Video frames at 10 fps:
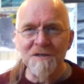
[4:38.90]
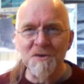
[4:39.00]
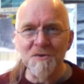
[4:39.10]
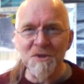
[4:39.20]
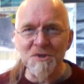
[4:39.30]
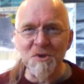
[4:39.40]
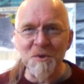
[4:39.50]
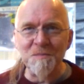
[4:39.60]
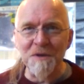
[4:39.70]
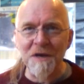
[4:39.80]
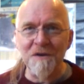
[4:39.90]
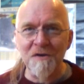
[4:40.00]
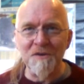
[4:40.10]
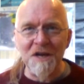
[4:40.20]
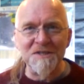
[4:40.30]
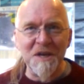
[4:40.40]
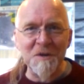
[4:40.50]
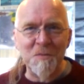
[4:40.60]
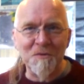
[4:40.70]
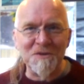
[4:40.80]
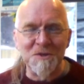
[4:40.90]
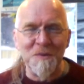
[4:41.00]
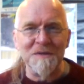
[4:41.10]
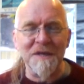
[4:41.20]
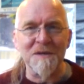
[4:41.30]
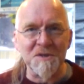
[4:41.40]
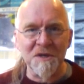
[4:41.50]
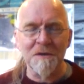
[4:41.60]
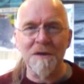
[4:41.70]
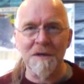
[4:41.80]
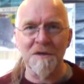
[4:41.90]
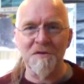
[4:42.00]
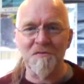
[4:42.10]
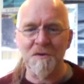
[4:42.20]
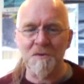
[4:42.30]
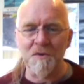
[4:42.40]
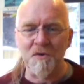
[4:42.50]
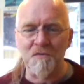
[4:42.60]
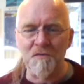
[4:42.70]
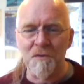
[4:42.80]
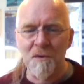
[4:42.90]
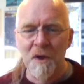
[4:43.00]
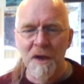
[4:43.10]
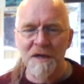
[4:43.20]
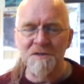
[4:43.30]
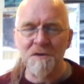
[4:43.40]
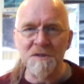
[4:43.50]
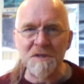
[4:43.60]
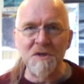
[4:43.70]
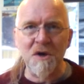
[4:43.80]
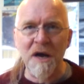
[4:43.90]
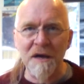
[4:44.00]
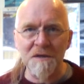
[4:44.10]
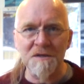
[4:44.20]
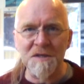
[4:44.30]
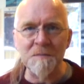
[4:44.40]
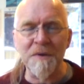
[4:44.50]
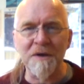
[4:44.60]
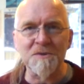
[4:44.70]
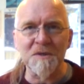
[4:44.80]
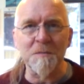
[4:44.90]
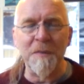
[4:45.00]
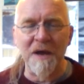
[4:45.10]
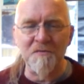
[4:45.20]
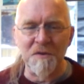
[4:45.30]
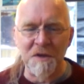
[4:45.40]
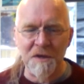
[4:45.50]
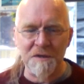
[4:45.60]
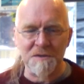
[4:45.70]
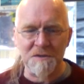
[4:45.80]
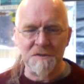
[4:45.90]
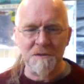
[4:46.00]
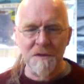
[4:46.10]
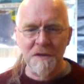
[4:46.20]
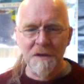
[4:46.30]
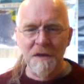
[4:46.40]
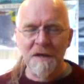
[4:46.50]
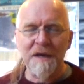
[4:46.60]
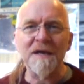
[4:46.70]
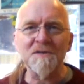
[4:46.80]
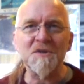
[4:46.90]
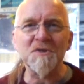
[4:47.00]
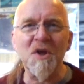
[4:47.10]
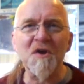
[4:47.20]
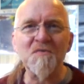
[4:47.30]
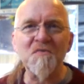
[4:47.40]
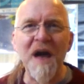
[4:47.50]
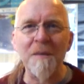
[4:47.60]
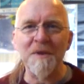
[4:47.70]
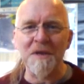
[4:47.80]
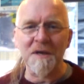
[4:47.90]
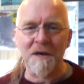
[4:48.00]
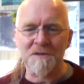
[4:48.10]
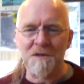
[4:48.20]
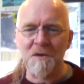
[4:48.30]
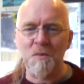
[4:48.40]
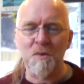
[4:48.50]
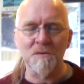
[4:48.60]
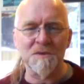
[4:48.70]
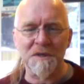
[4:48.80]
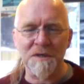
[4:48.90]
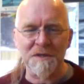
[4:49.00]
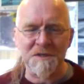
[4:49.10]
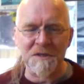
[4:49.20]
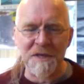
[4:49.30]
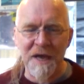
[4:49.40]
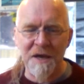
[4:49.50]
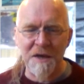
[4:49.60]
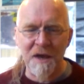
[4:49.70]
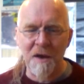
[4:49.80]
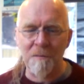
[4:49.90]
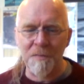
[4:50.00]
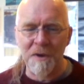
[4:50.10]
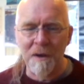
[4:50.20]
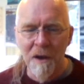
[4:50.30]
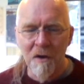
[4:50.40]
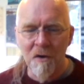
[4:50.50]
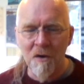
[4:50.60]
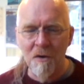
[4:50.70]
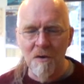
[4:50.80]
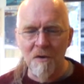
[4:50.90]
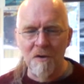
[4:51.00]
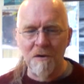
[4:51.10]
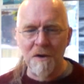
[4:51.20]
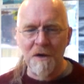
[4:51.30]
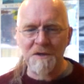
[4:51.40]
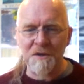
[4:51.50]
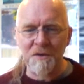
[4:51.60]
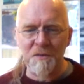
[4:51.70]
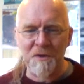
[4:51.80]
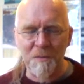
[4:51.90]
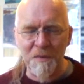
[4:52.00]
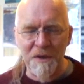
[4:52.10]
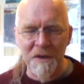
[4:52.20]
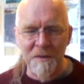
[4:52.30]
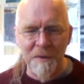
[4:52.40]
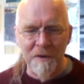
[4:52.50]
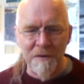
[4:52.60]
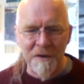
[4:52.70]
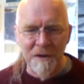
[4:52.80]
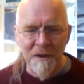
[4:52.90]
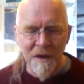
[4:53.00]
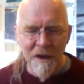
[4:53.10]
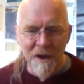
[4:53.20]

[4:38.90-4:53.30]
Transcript: as long as it's got a table that swings out so you can eat your food off, as long as it's got seat belts in the back for the kids. Cancers like family cars, like a Woolsey, a sedan, a Humber, or I don't know what it would be in America.